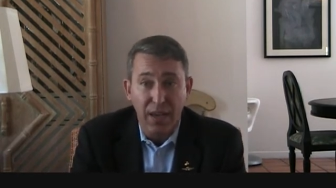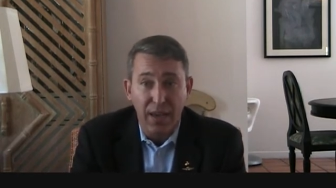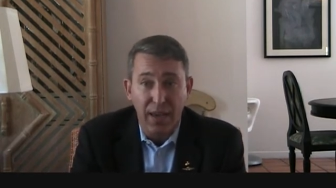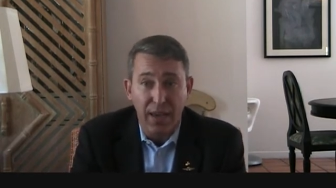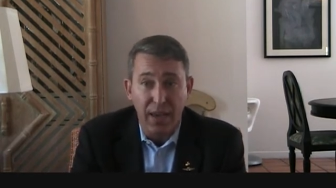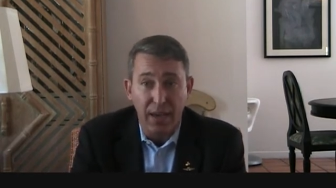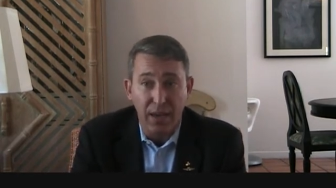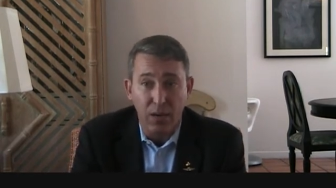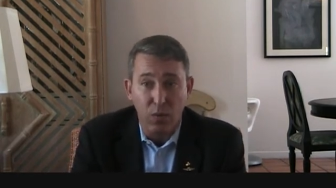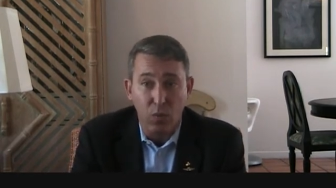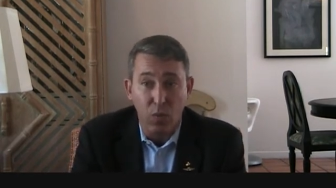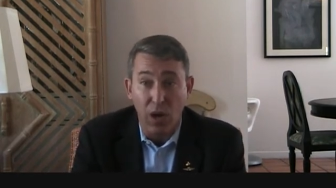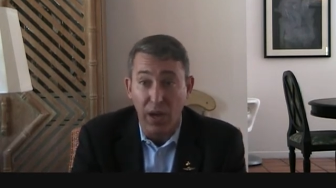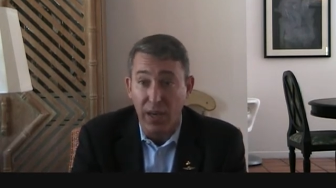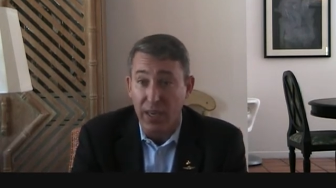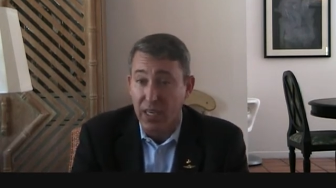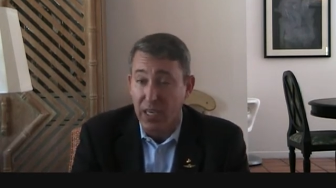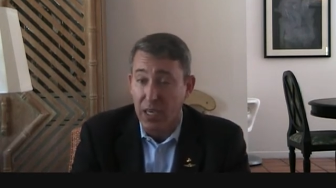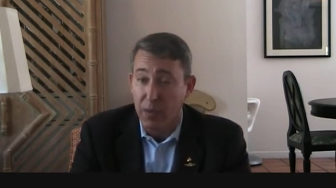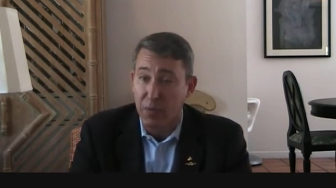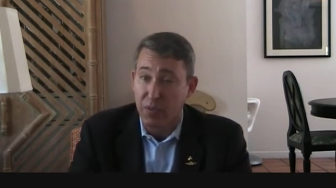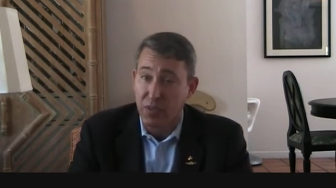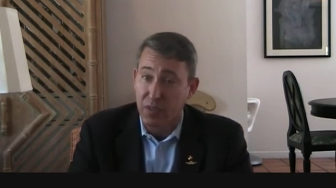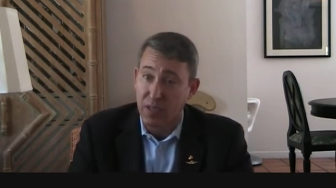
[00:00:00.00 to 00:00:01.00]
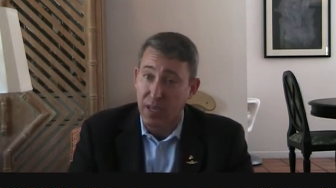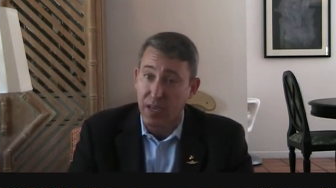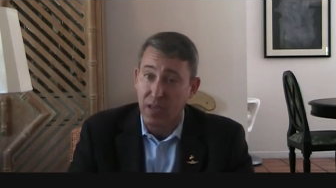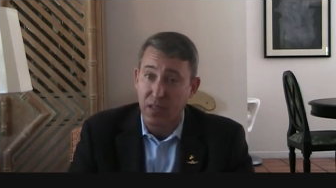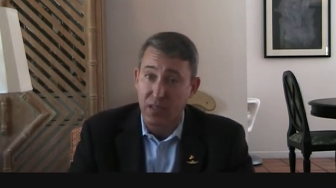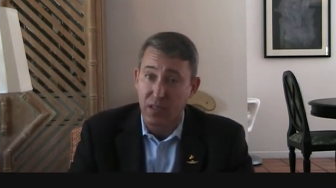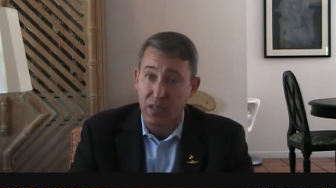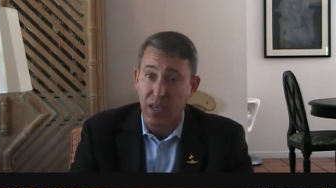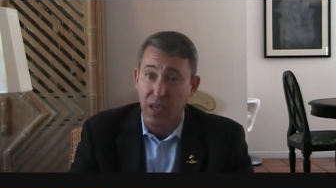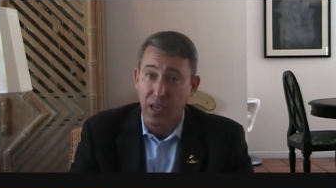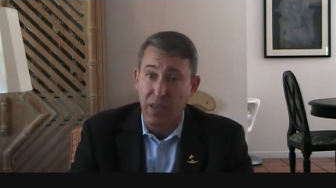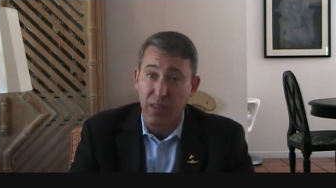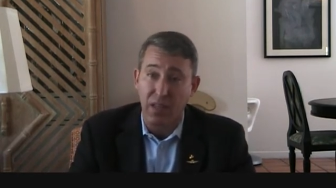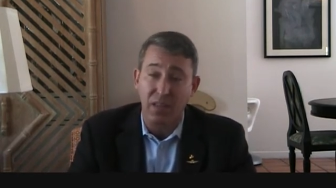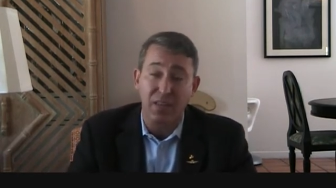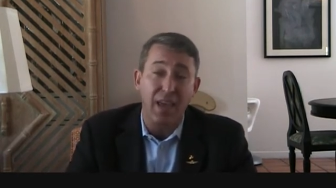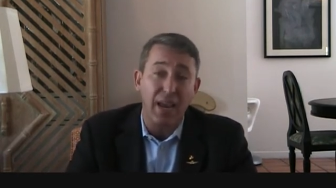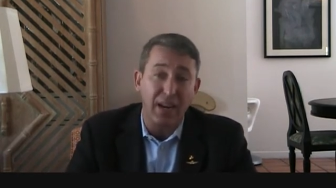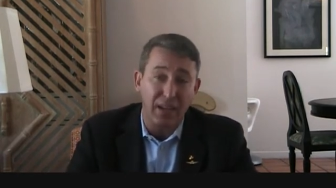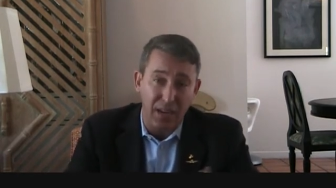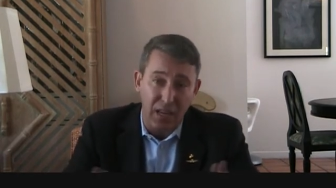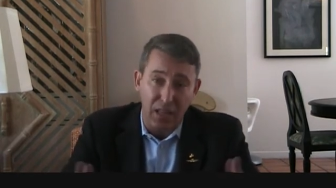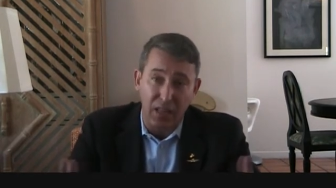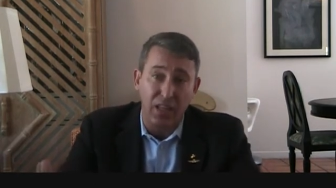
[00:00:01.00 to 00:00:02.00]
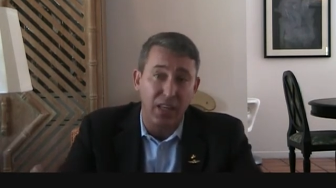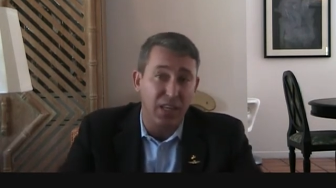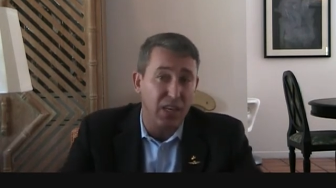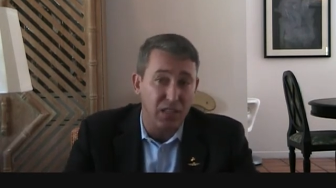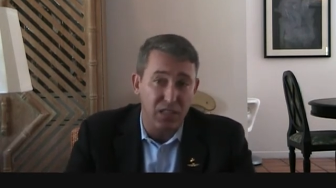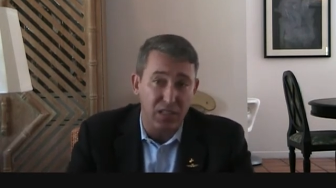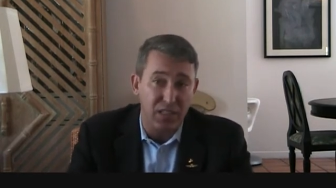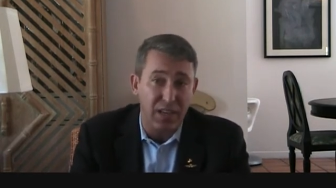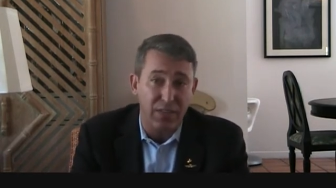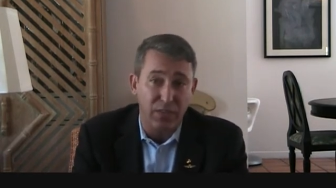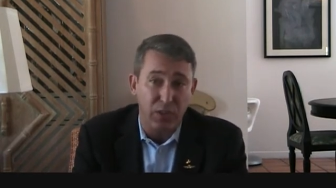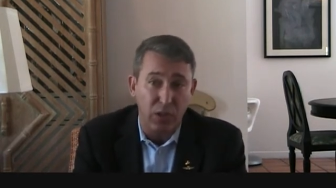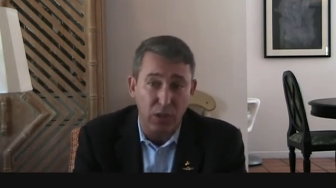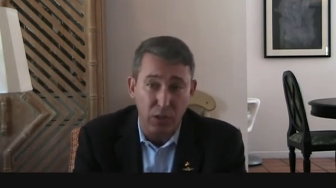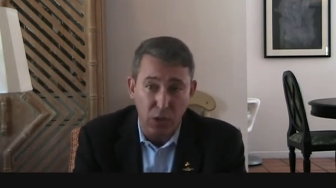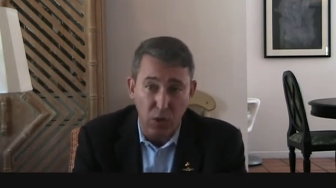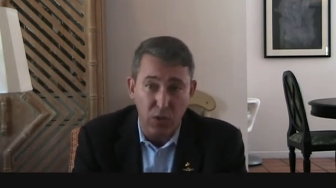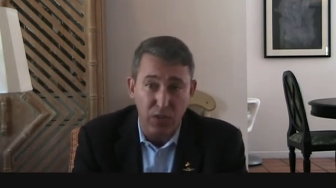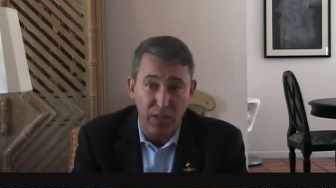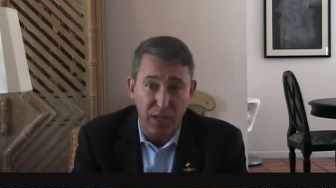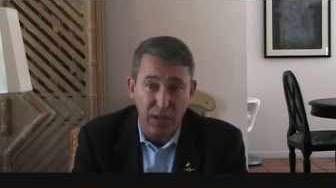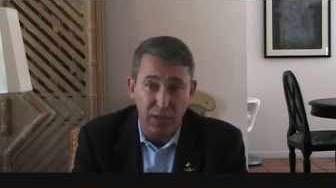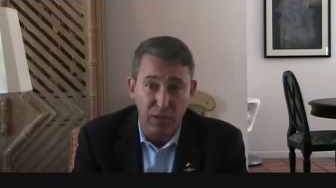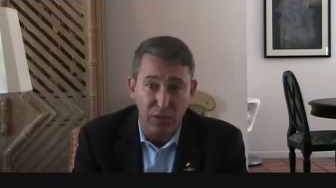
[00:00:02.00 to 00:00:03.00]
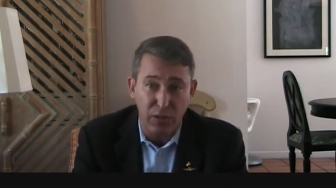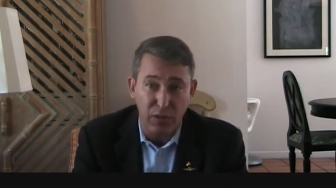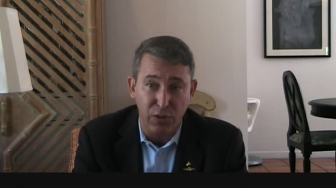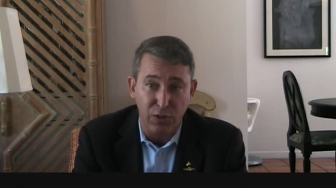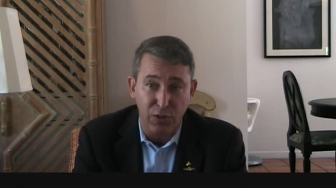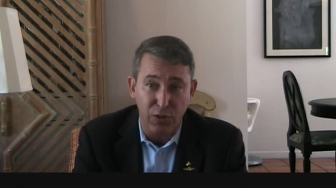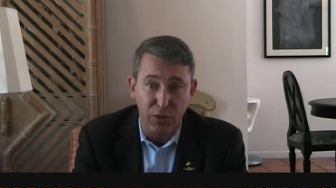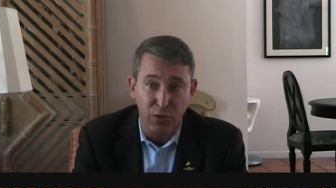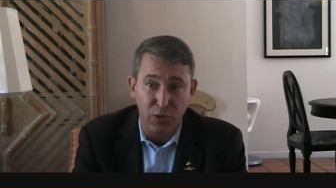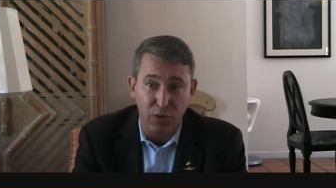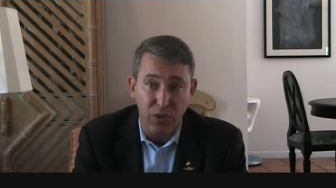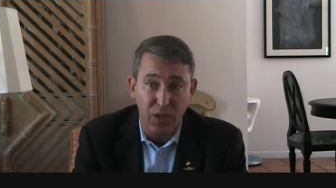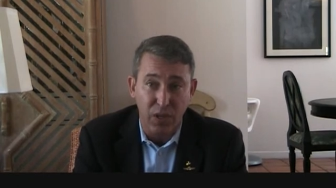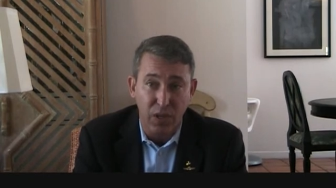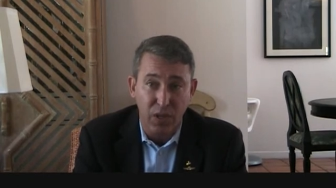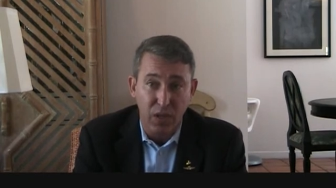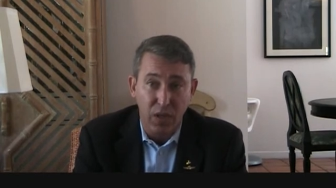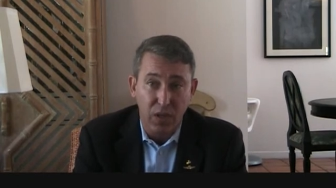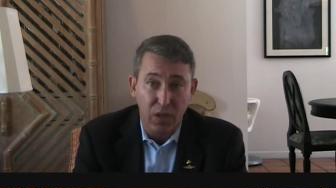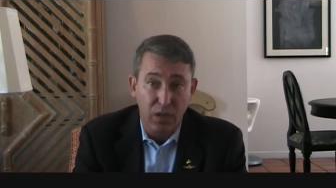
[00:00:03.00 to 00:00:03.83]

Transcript: And while he keeps saying that technically he doesn't have to close that until June,